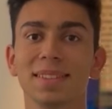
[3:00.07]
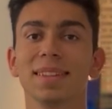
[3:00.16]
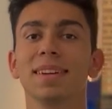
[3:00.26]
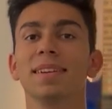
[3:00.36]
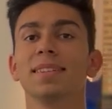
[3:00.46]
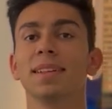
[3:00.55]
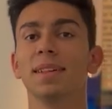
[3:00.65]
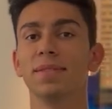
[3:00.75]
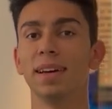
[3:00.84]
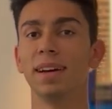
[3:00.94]
hilarious. I
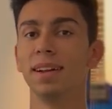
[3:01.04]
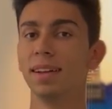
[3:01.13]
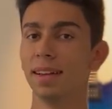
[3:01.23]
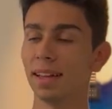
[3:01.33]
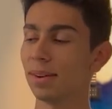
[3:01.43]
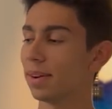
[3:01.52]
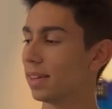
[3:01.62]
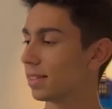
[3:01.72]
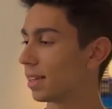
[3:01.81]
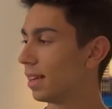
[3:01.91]
love that.
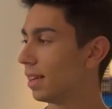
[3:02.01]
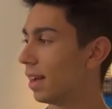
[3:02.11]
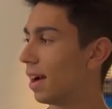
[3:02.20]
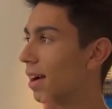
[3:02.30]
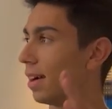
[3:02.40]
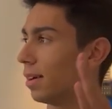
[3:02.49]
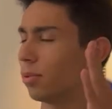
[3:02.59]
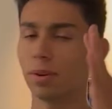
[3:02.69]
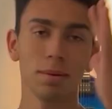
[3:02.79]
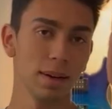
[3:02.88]
Anyways,
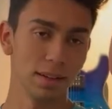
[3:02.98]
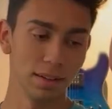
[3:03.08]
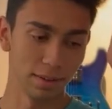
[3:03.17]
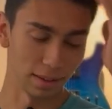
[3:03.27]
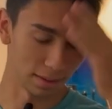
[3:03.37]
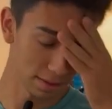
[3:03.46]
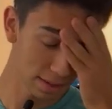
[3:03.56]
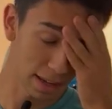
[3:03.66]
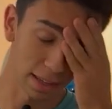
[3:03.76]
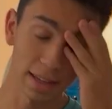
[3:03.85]
what am I doing?
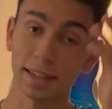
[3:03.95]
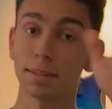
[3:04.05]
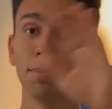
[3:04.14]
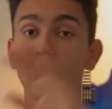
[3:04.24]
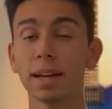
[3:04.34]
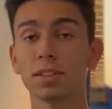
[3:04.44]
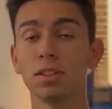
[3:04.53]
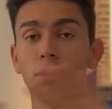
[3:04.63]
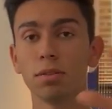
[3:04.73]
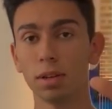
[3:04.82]
Okay, yes, back
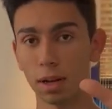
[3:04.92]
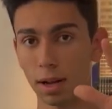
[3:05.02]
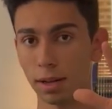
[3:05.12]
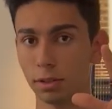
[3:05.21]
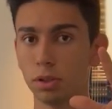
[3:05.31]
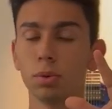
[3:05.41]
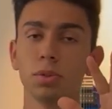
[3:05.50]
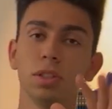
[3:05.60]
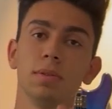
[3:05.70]
to tools you